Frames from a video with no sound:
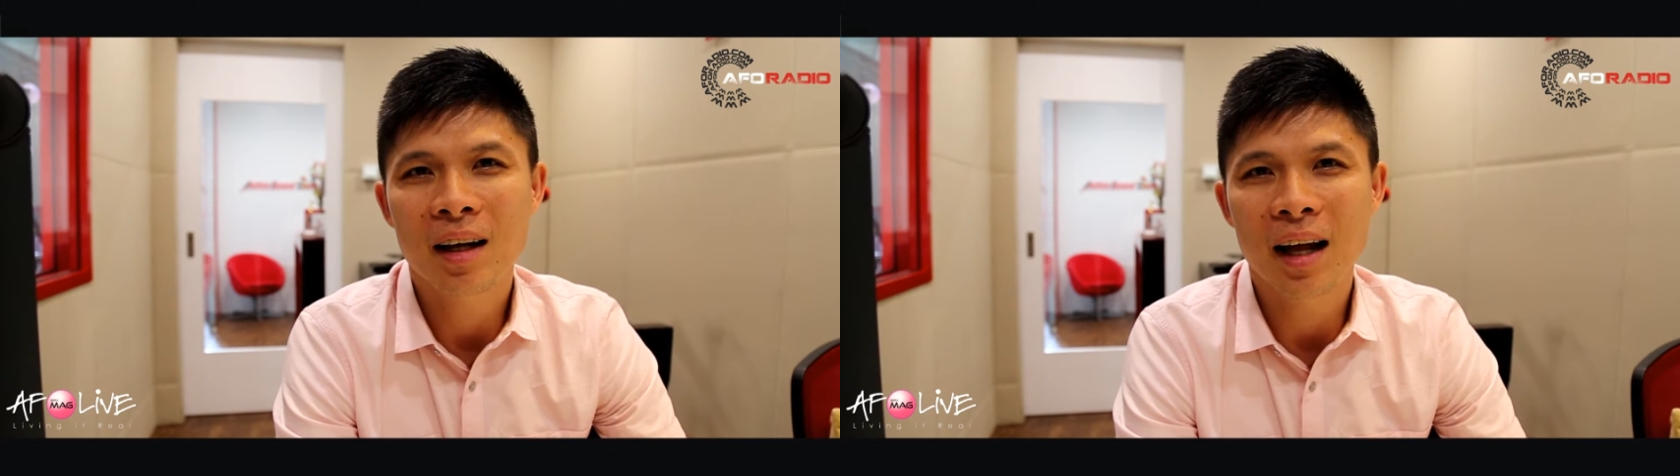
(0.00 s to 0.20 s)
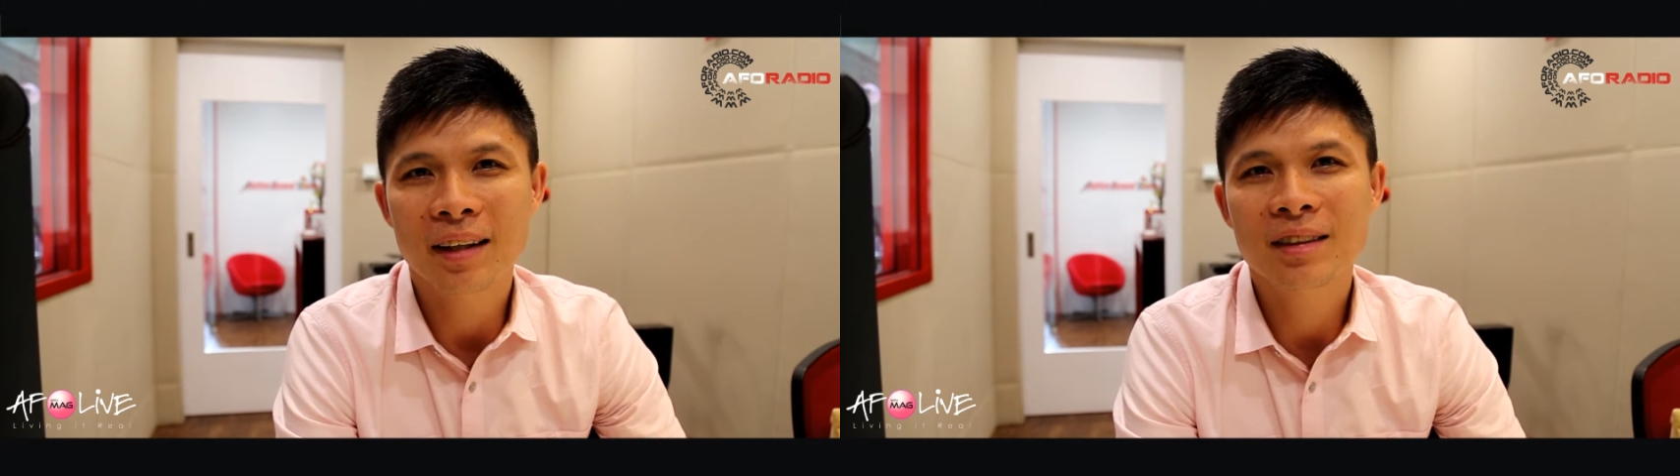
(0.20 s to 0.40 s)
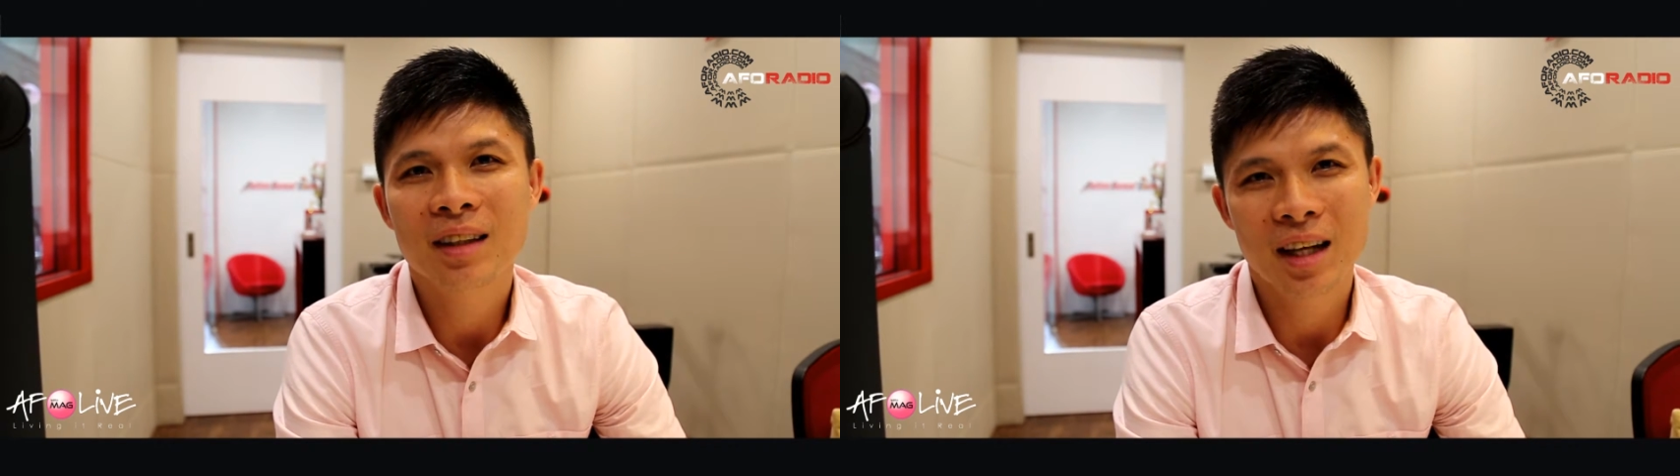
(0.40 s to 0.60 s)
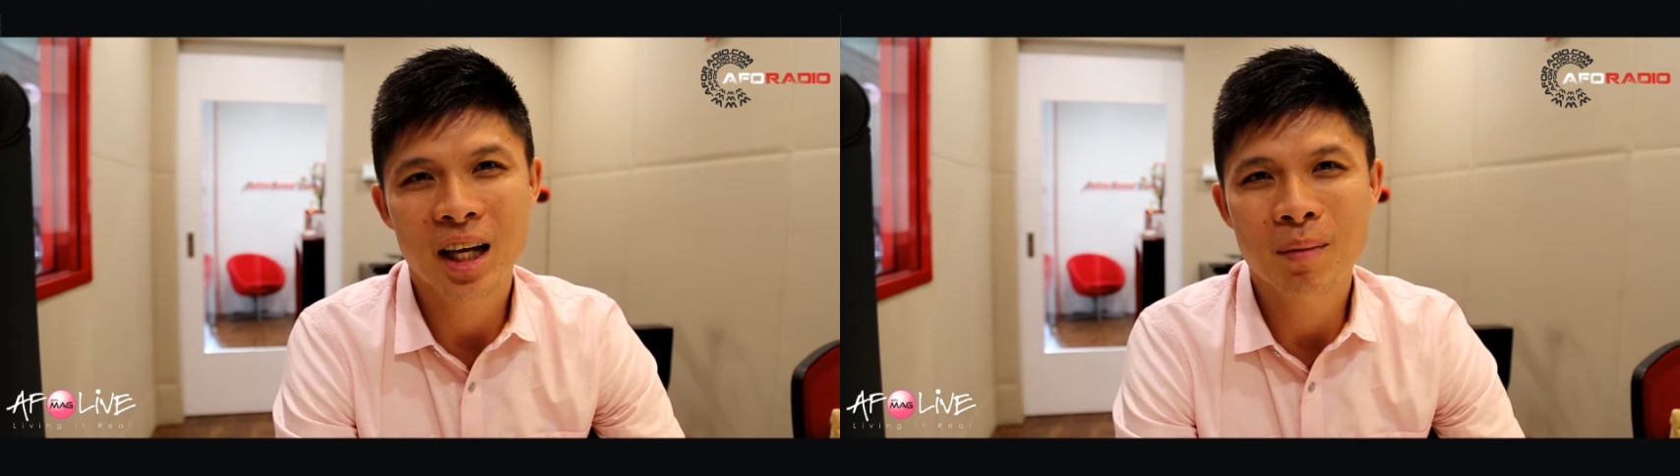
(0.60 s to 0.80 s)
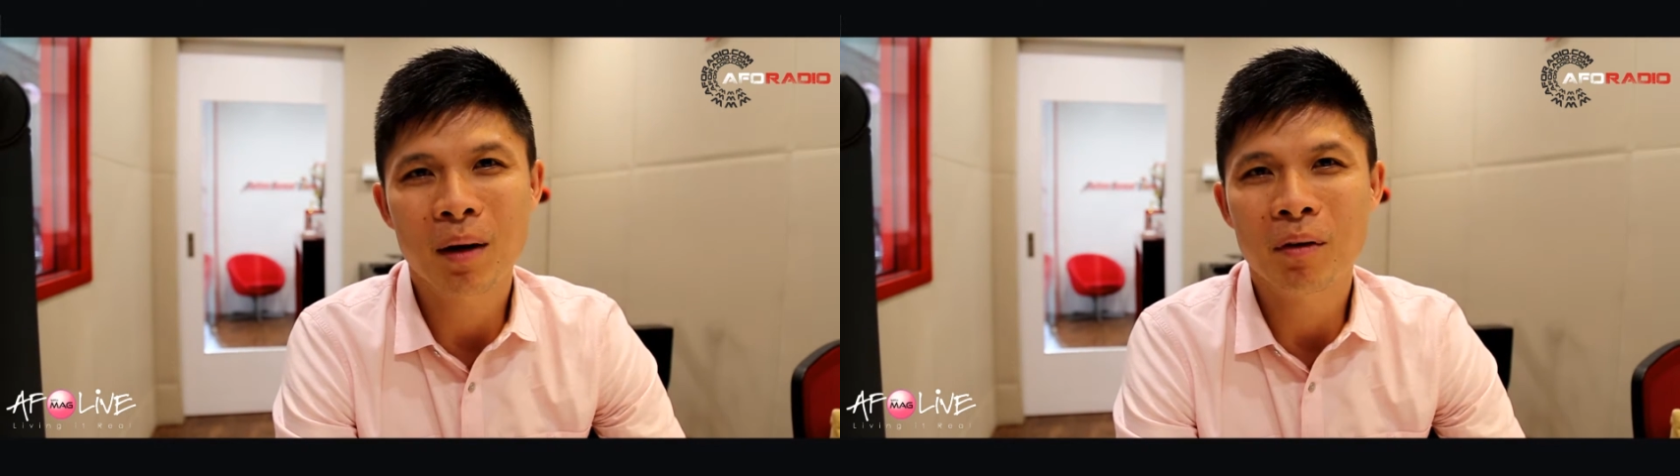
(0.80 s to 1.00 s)
Let's
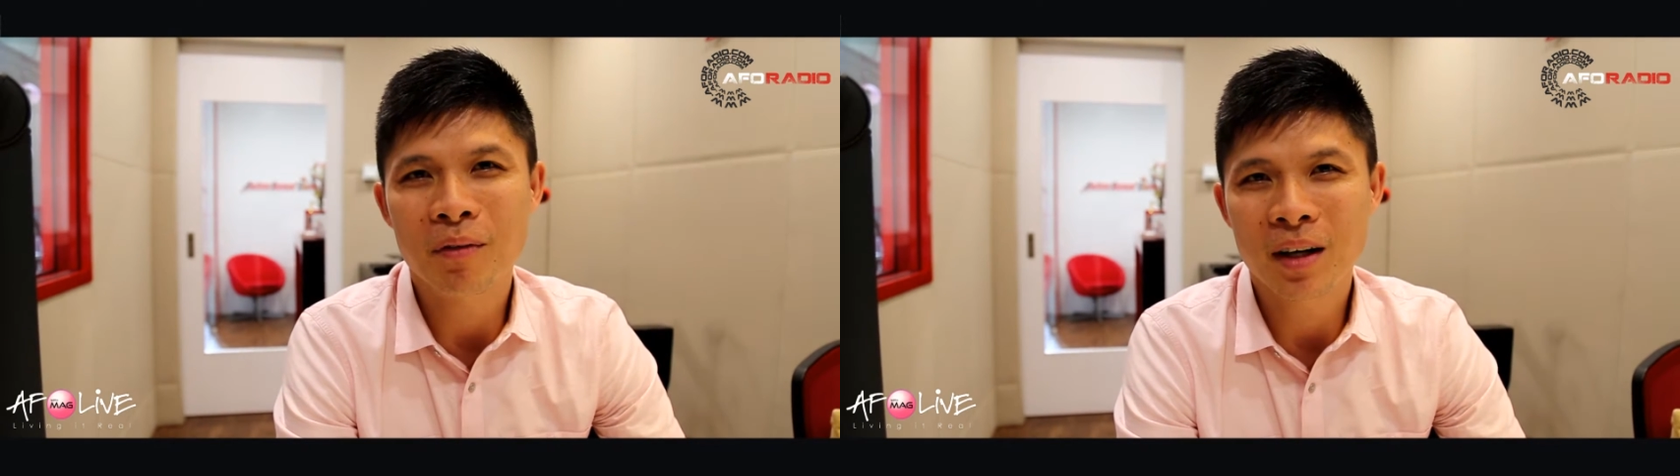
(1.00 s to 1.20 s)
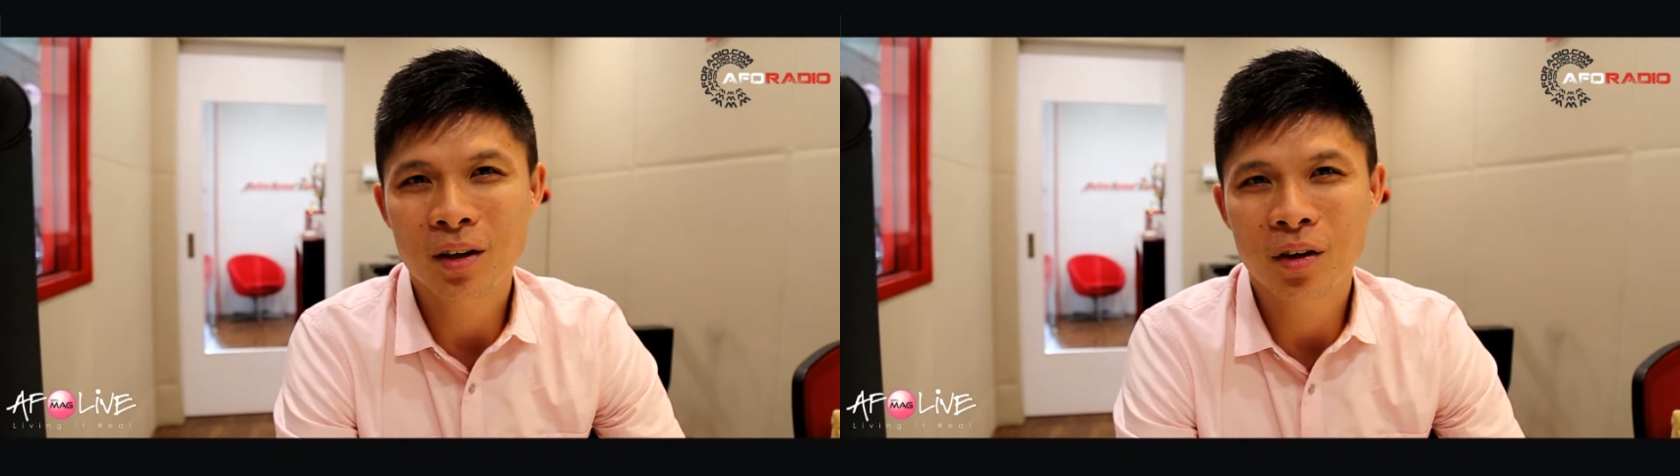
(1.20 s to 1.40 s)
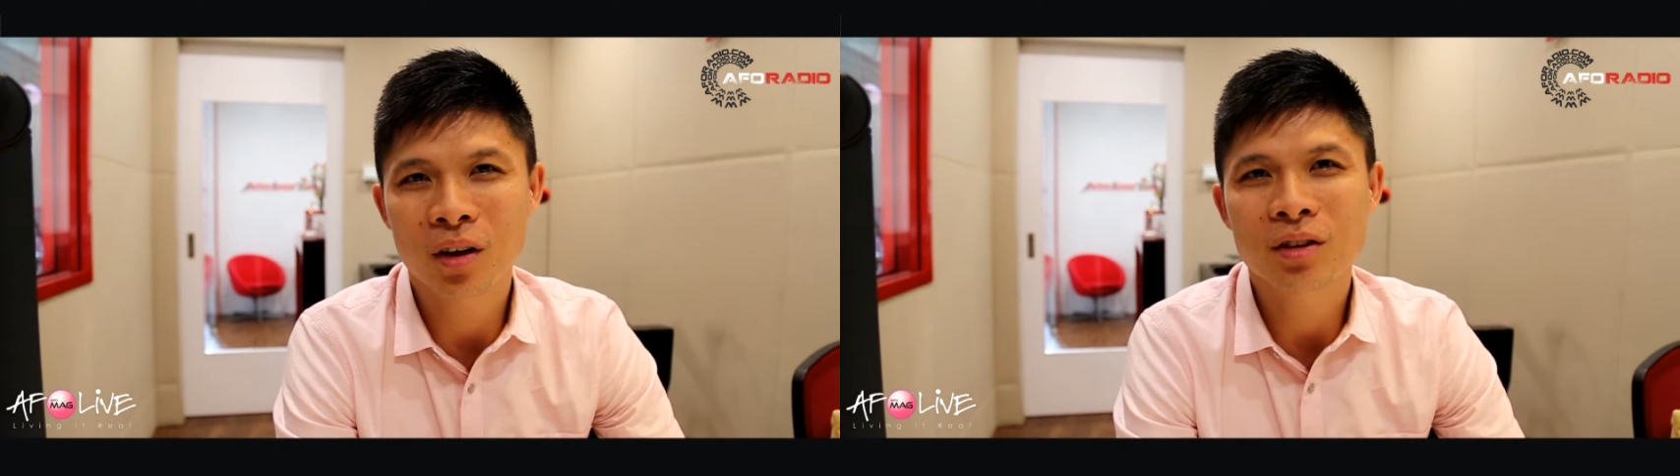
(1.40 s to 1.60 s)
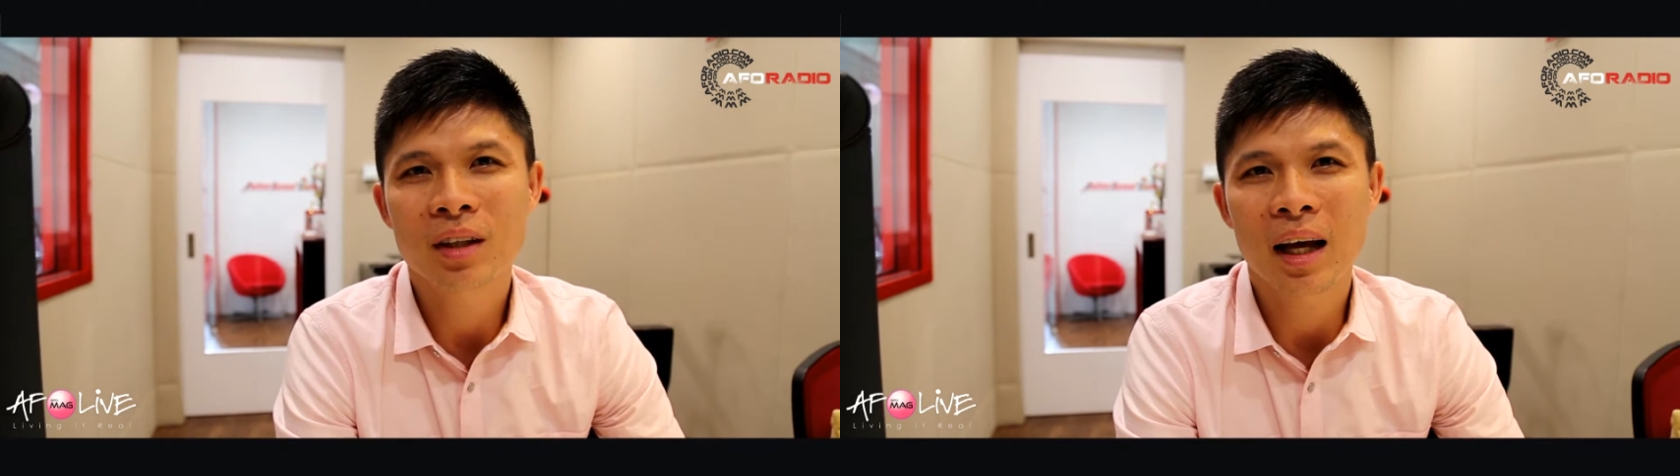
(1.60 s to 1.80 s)
keep our fingers crossed